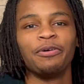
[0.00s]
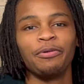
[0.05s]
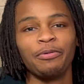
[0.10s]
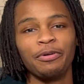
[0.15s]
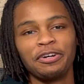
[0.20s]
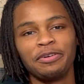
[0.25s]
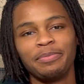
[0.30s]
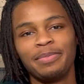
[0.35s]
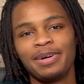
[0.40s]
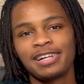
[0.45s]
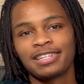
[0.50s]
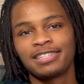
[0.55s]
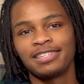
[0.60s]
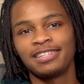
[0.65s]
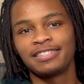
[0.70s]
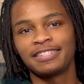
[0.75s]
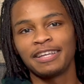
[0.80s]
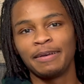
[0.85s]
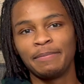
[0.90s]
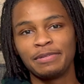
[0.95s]
Welcome back to
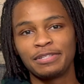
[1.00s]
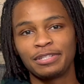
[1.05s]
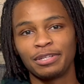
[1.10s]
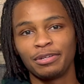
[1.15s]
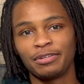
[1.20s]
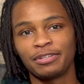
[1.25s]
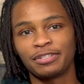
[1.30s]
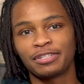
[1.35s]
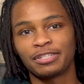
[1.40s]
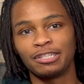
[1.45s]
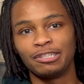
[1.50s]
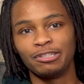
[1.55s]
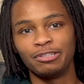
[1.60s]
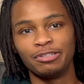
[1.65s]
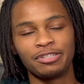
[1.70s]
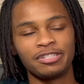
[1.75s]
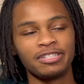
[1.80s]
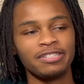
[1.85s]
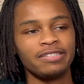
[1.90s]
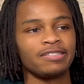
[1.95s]
this episode of
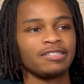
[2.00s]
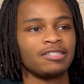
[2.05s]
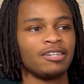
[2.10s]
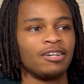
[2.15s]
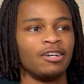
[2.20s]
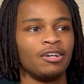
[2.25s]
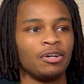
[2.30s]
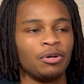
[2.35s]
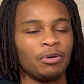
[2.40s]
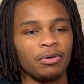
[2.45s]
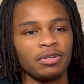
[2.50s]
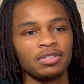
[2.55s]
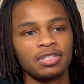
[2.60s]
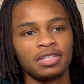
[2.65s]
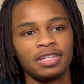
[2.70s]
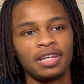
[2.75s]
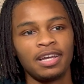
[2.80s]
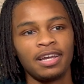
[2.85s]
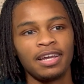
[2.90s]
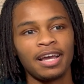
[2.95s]
Solutions. On
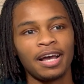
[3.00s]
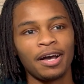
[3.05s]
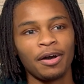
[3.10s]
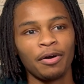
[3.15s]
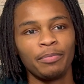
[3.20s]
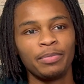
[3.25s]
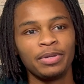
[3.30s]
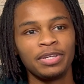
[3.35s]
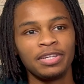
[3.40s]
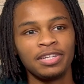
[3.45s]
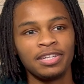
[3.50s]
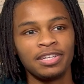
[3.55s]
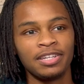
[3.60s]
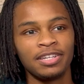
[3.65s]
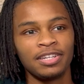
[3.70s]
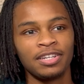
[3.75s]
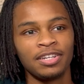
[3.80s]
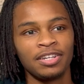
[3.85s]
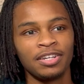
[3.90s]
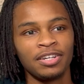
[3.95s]
today, I'll be
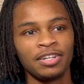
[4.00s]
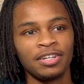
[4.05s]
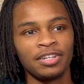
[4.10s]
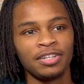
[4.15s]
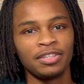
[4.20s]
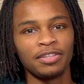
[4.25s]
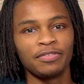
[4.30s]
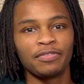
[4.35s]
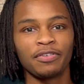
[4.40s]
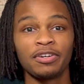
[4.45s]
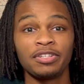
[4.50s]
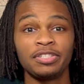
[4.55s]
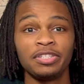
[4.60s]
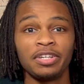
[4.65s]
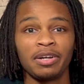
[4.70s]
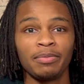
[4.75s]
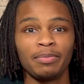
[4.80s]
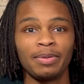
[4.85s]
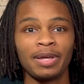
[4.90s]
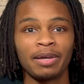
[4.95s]
the first young
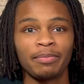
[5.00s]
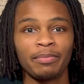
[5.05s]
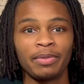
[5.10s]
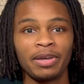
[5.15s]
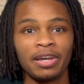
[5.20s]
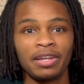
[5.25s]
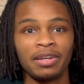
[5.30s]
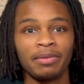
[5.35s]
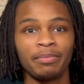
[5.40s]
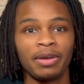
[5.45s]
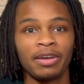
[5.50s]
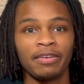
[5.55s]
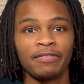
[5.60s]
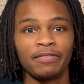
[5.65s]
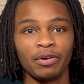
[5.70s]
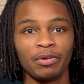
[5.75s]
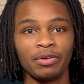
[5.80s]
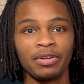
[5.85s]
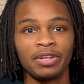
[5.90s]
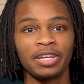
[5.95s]
black man to make
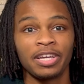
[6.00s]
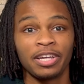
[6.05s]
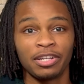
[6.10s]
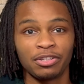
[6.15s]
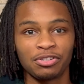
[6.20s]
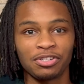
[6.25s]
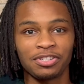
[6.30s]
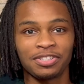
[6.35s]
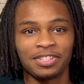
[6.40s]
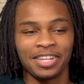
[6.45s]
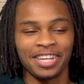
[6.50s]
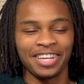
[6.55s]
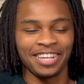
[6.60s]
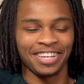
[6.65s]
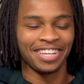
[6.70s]
voting interesting.